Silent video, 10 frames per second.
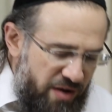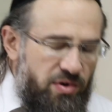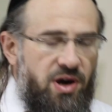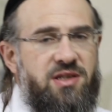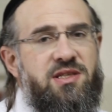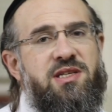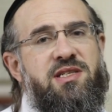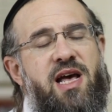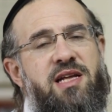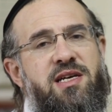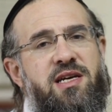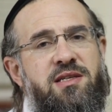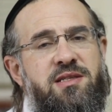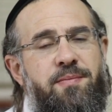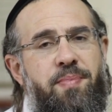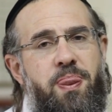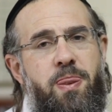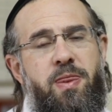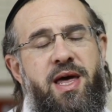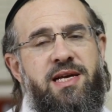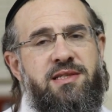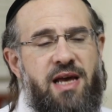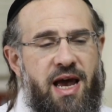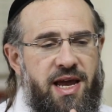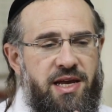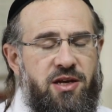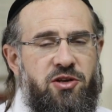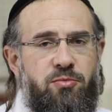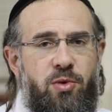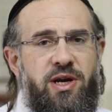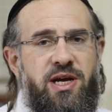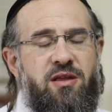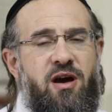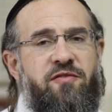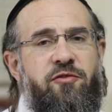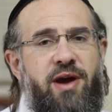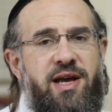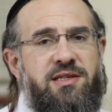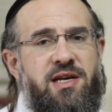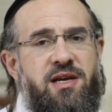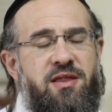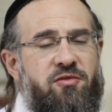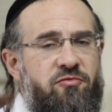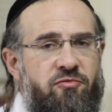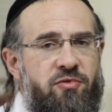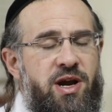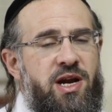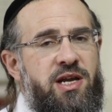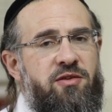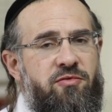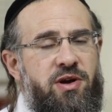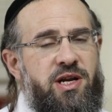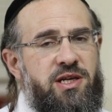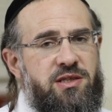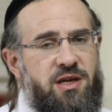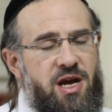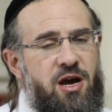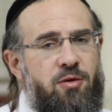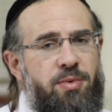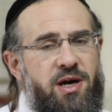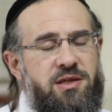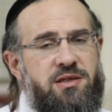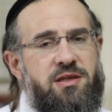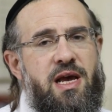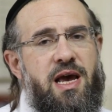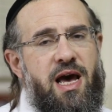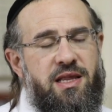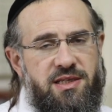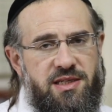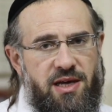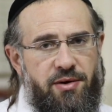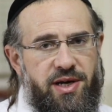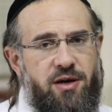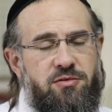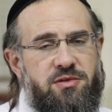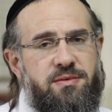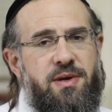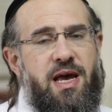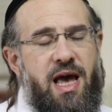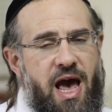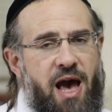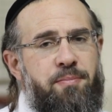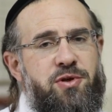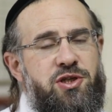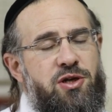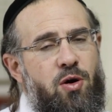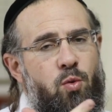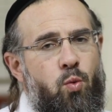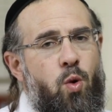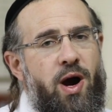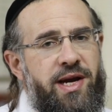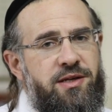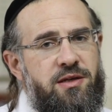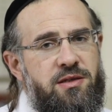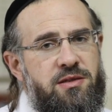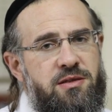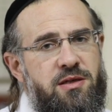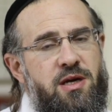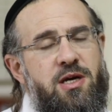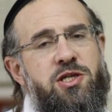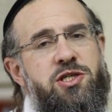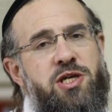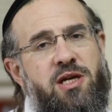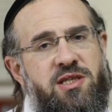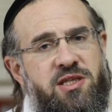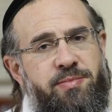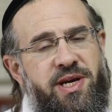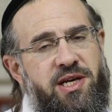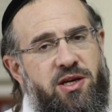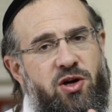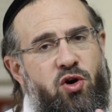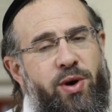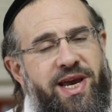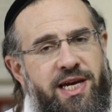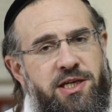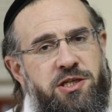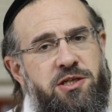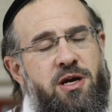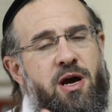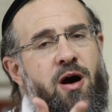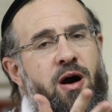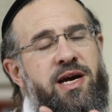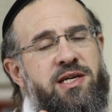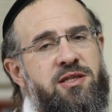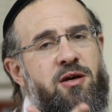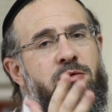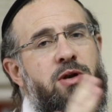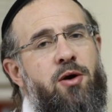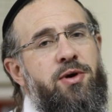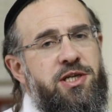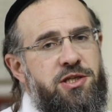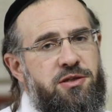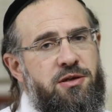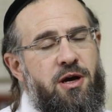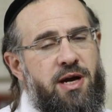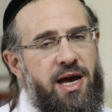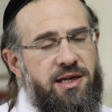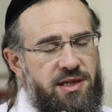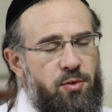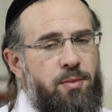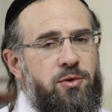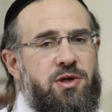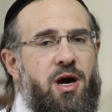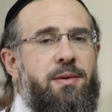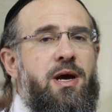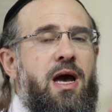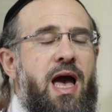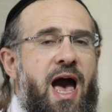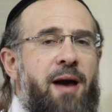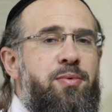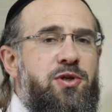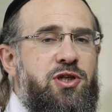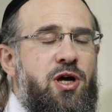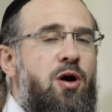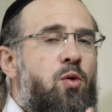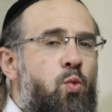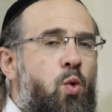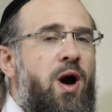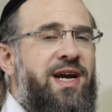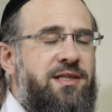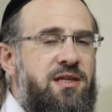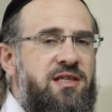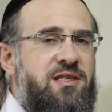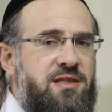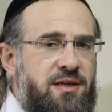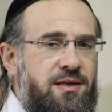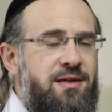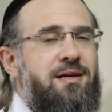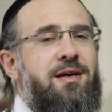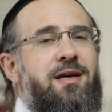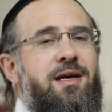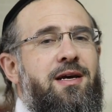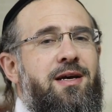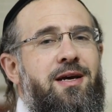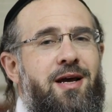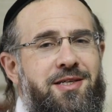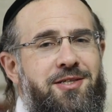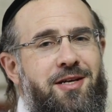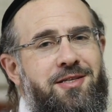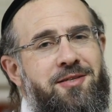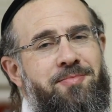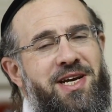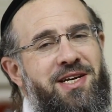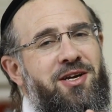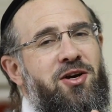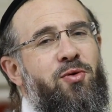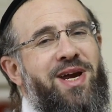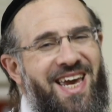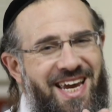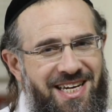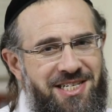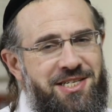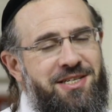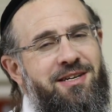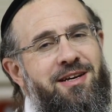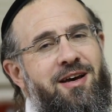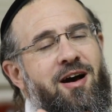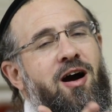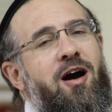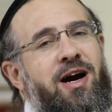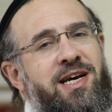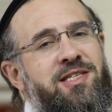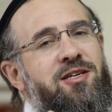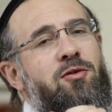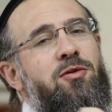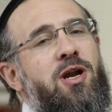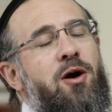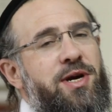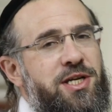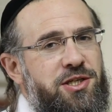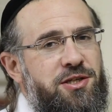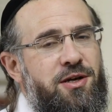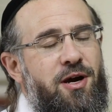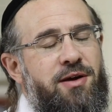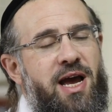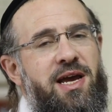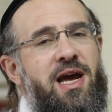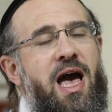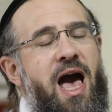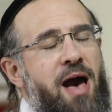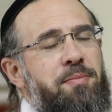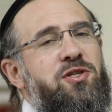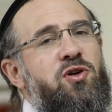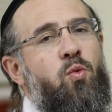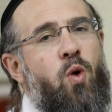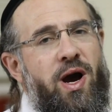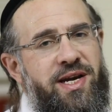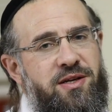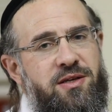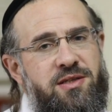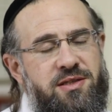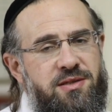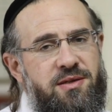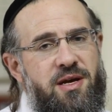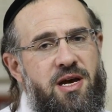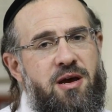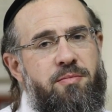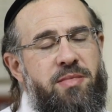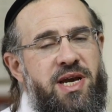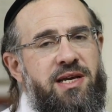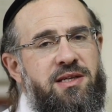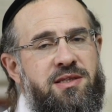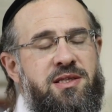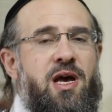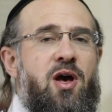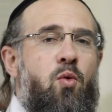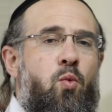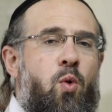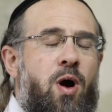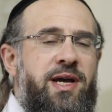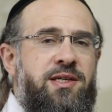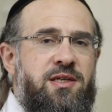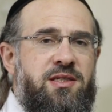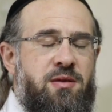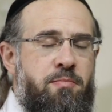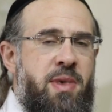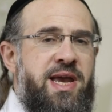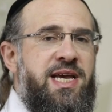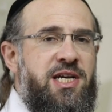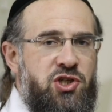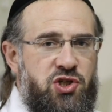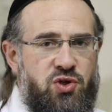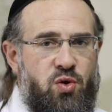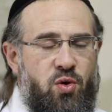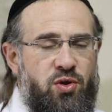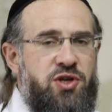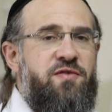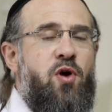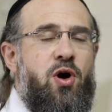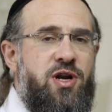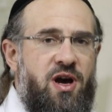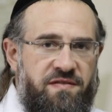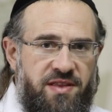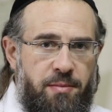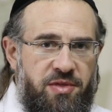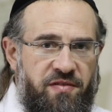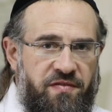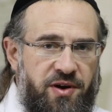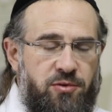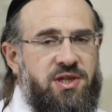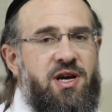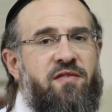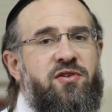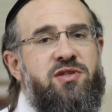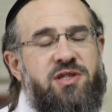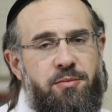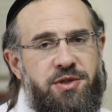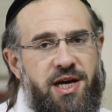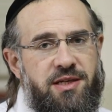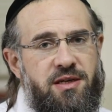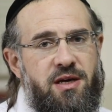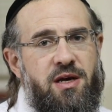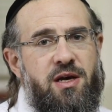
In regards to the settings, there's a mnemonic that I've created that really is going to help us, and this is how it goes. Aperture widest, shutter speed quickish, ISO lowish. Okay, I'll say one more time. Aperture widest, shutter speed quick-ish, ISO lowish. Okay, aperture widest means widest, making sure that you've got enough depth of field to cover your subject.